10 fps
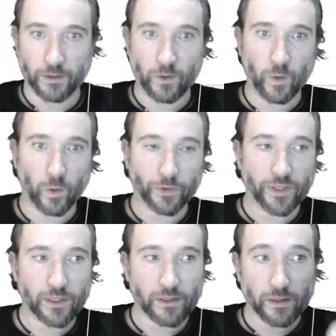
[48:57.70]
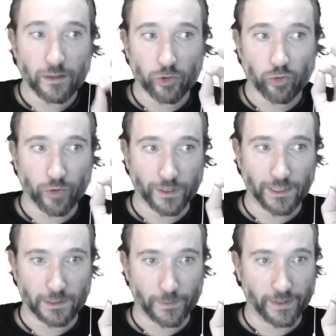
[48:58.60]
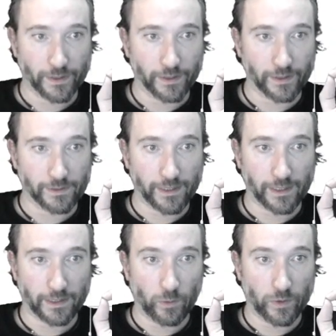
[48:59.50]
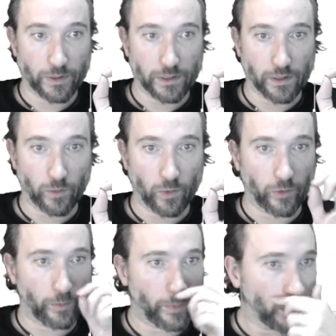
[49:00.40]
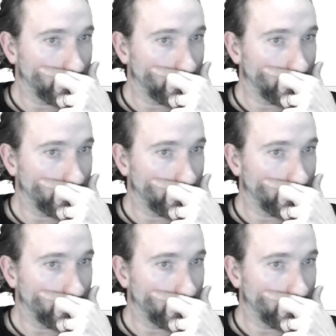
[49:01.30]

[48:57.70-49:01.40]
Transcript: Not strictly speaking exactly what the design was, but I